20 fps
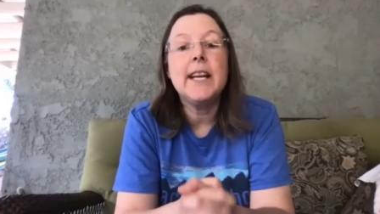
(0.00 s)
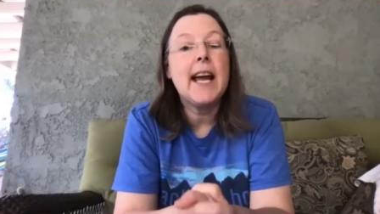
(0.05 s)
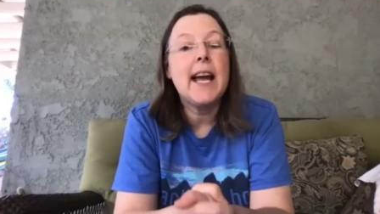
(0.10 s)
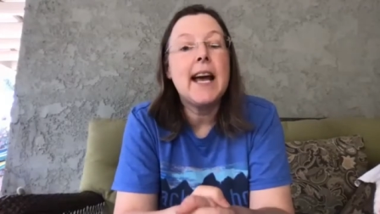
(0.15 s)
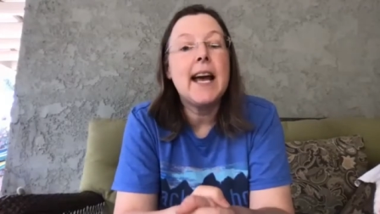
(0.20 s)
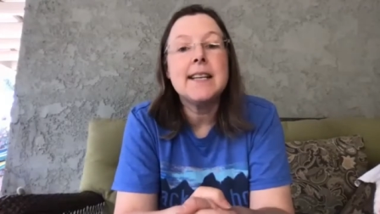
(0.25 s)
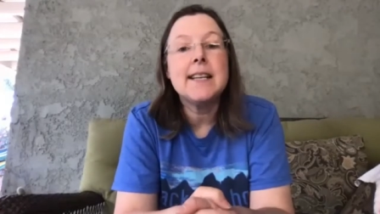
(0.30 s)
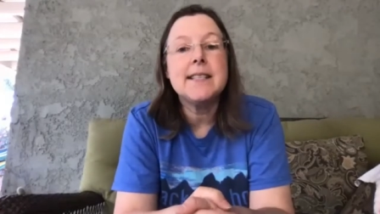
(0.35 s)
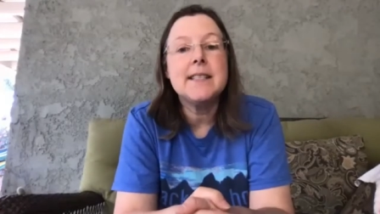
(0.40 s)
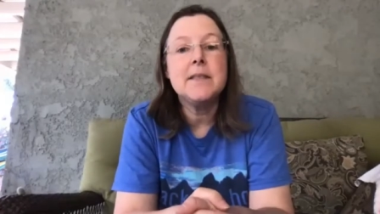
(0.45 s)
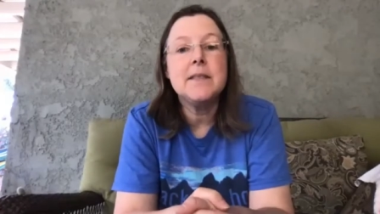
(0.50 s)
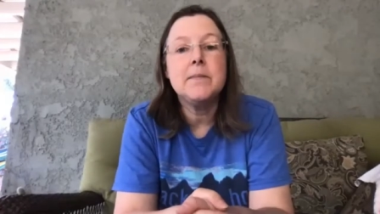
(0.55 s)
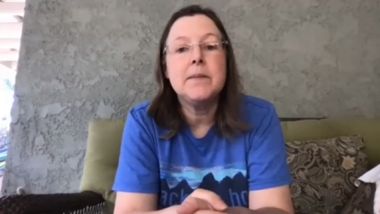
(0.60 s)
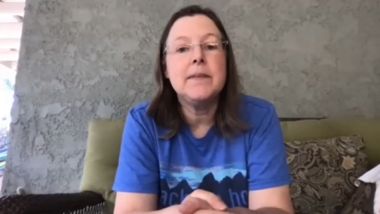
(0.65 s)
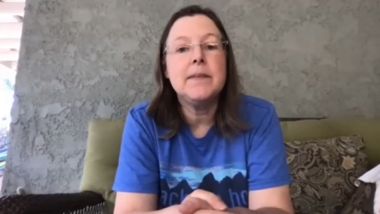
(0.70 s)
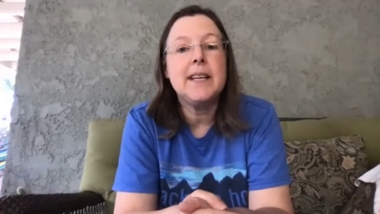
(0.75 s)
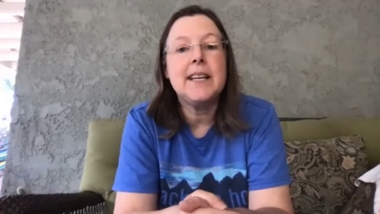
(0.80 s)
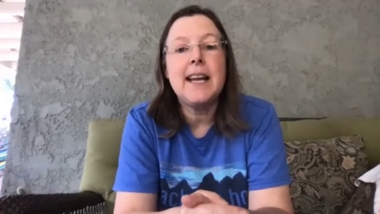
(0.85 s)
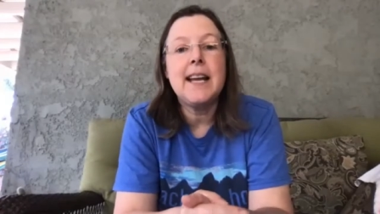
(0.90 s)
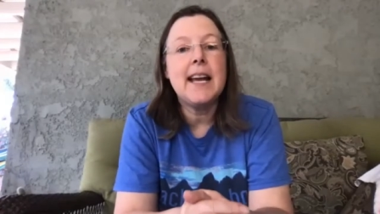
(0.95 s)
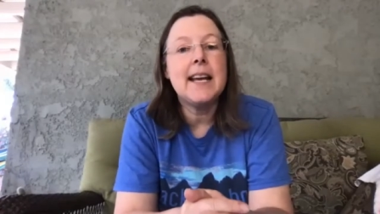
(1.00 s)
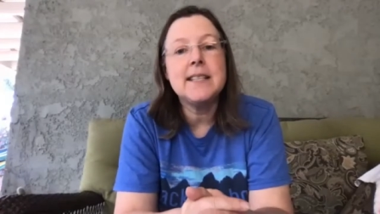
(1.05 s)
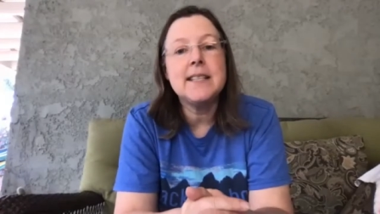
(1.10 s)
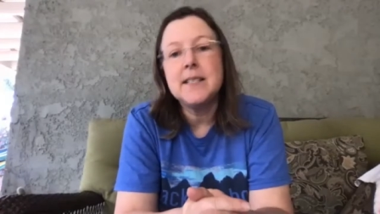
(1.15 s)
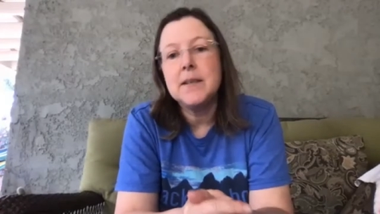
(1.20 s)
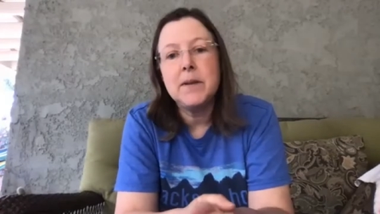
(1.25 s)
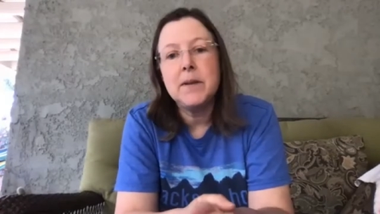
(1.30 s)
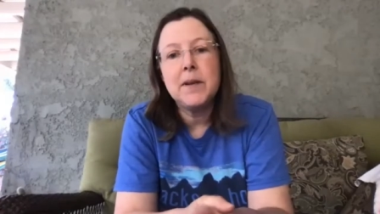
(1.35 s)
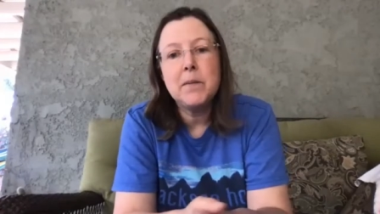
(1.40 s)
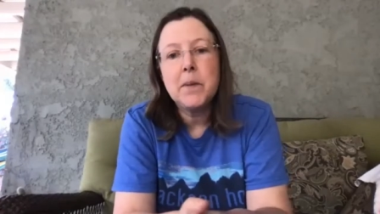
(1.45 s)
has to
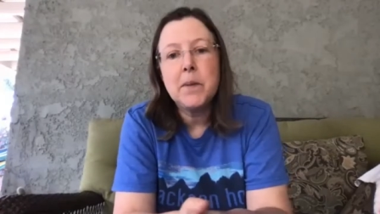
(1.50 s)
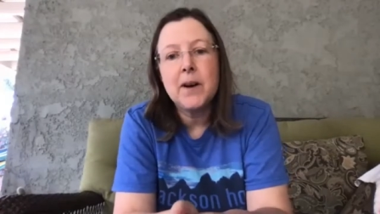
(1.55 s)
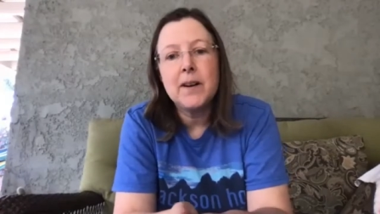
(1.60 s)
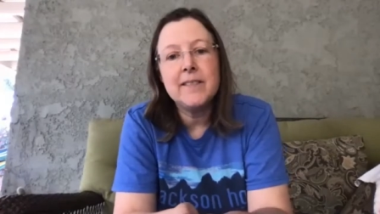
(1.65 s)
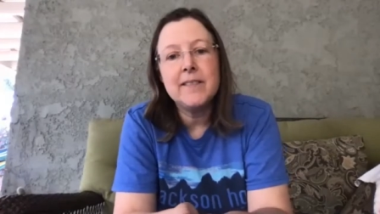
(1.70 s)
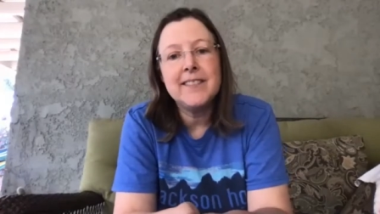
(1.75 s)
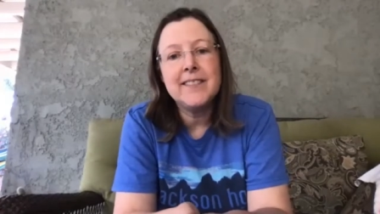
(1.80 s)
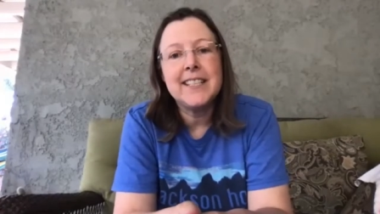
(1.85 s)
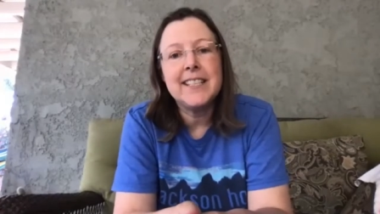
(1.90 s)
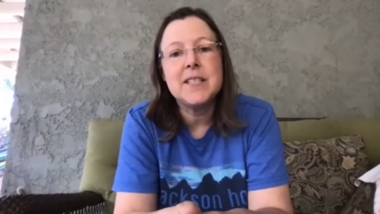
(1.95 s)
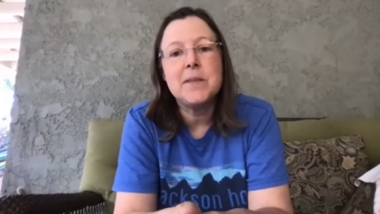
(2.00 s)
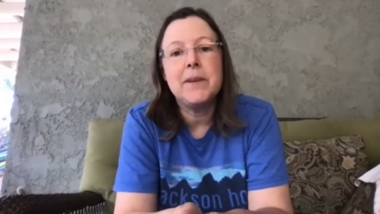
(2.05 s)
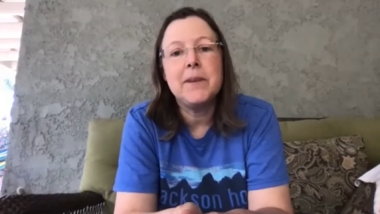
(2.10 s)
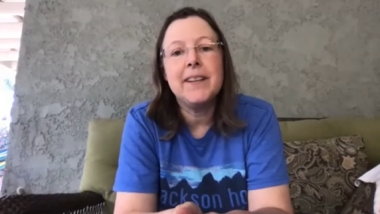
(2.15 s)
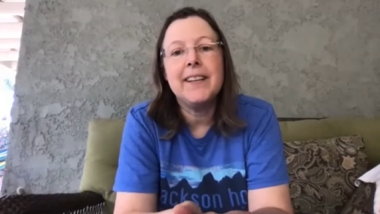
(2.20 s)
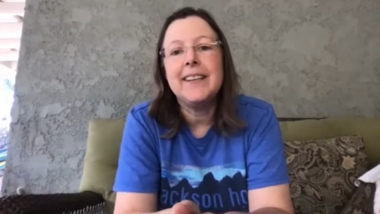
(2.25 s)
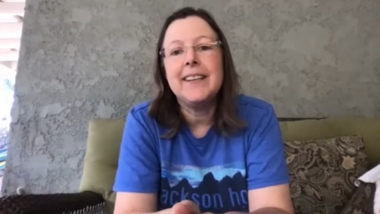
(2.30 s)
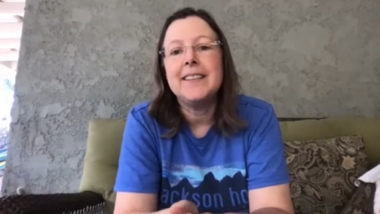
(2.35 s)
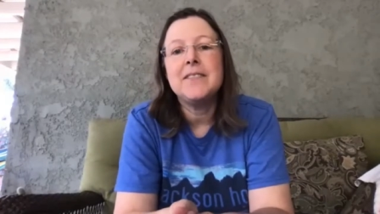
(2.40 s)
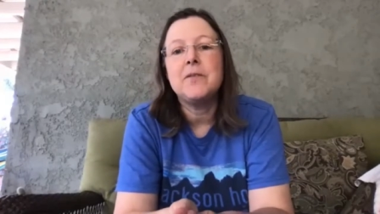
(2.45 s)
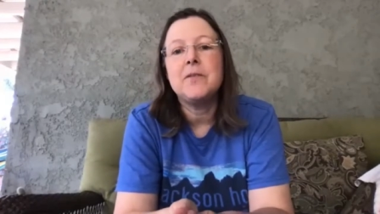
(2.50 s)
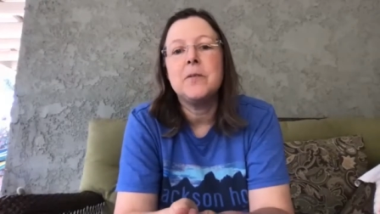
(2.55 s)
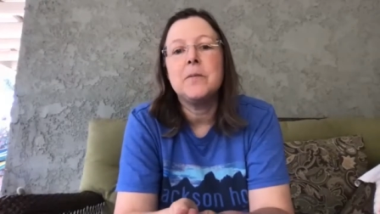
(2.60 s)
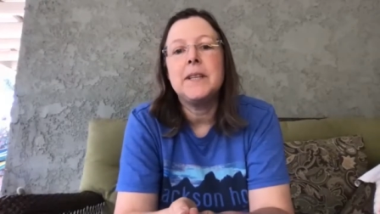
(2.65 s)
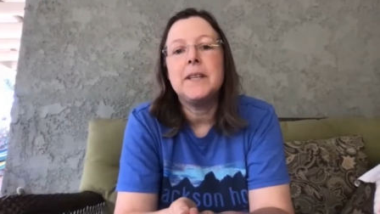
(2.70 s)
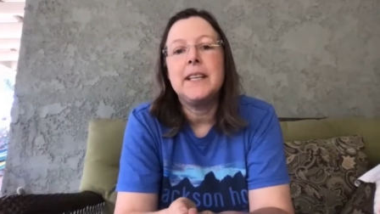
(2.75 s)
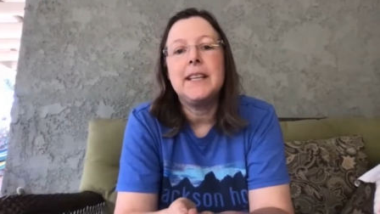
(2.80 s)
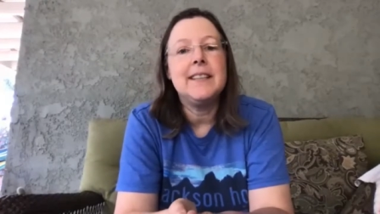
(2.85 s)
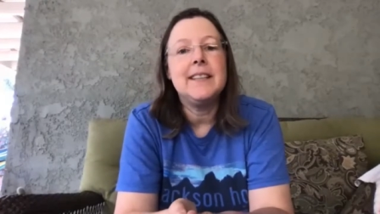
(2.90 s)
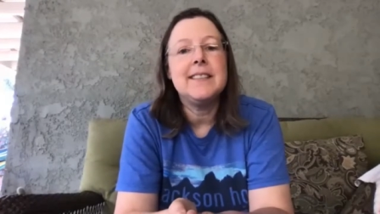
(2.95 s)
be a part of the experience for
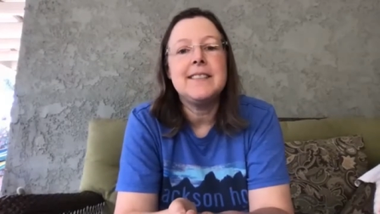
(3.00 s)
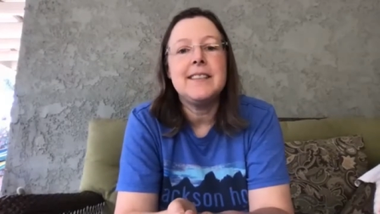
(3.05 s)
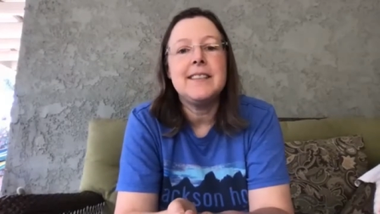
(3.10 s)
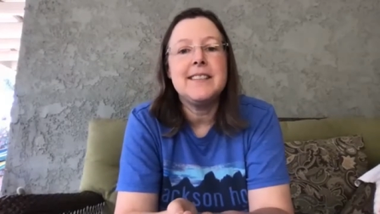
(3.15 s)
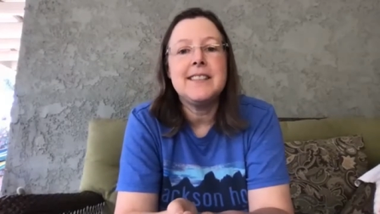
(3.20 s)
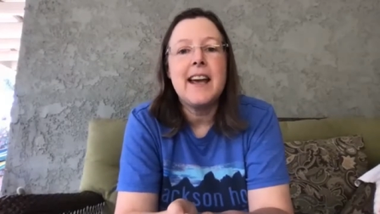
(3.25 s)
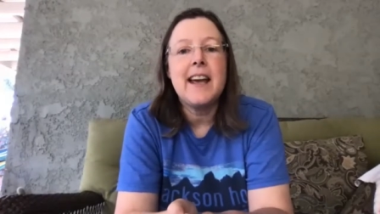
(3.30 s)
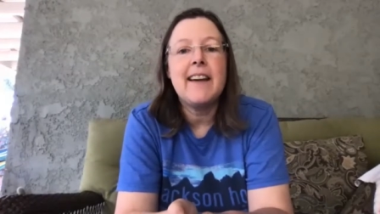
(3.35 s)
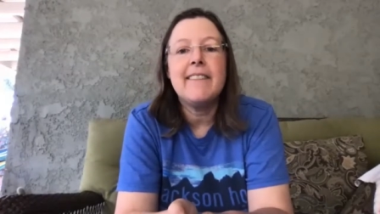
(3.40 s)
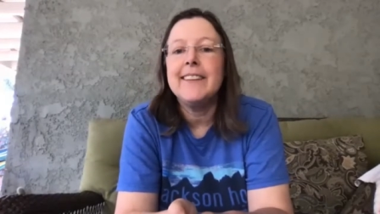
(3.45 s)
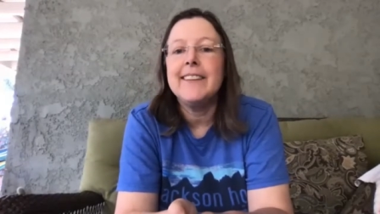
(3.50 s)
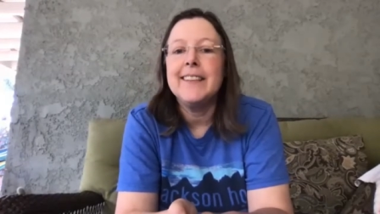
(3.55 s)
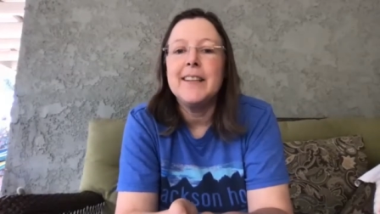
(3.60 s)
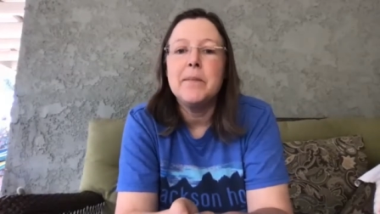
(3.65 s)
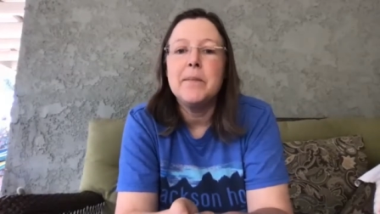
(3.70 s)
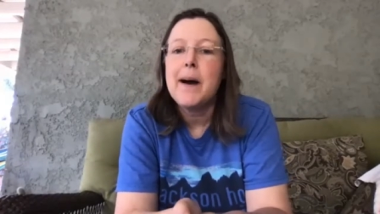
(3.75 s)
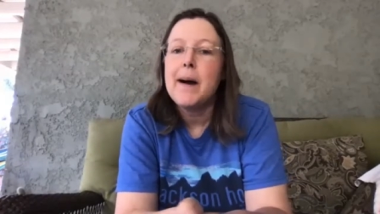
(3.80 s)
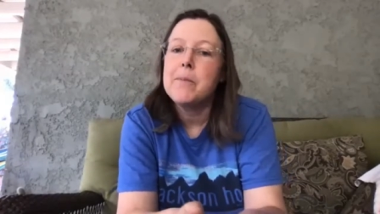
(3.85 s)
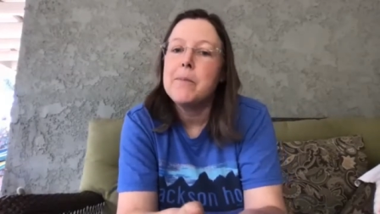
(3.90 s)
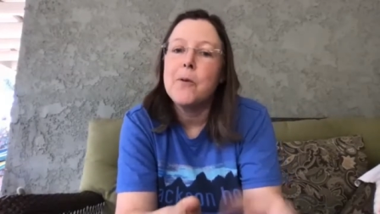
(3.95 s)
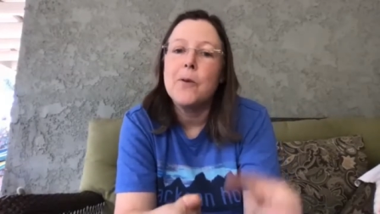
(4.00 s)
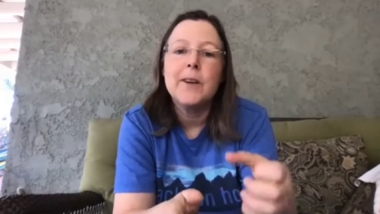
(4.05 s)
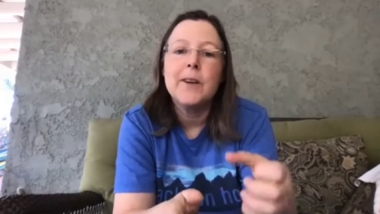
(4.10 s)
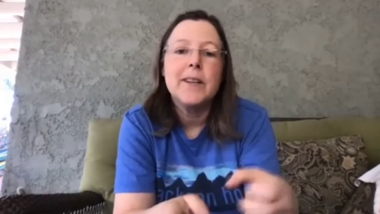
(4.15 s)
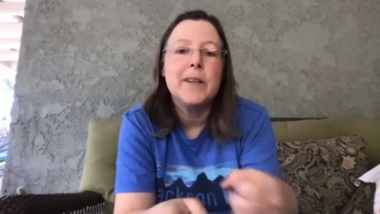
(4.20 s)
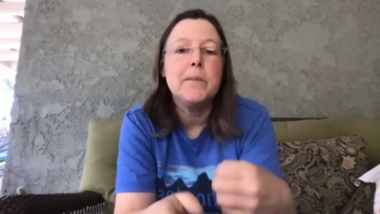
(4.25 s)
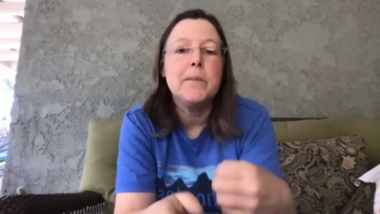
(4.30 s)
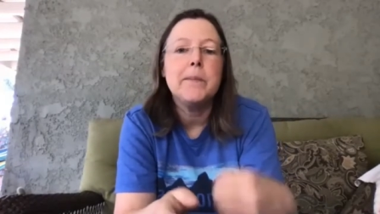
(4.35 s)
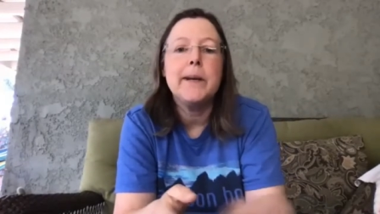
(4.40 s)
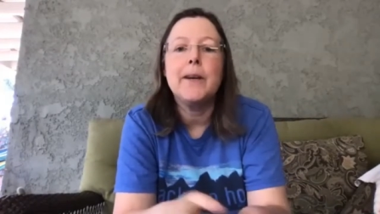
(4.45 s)
me is having the popcorn and a
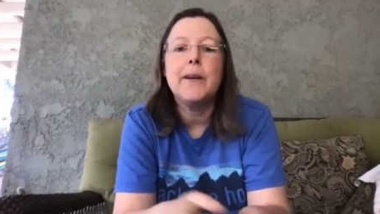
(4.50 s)
big